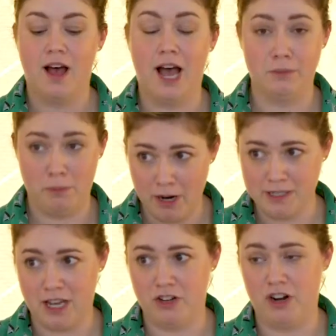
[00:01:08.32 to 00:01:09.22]
I'm a
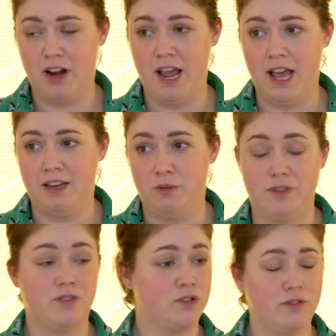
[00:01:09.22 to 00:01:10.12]
bartender and I was
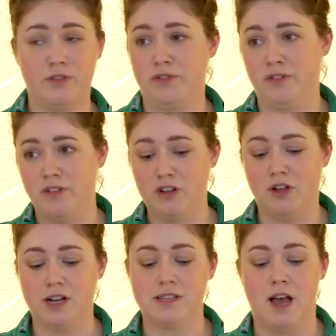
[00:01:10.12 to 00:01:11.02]
a server for a very
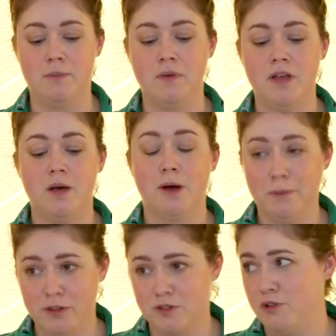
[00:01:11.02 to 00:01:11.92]
long time. I'm
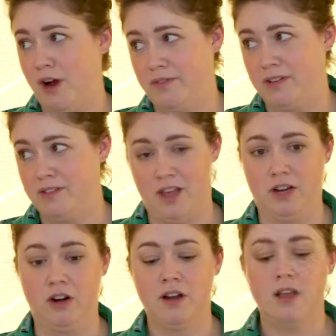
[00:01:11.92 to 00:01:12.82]
also a graphic designer.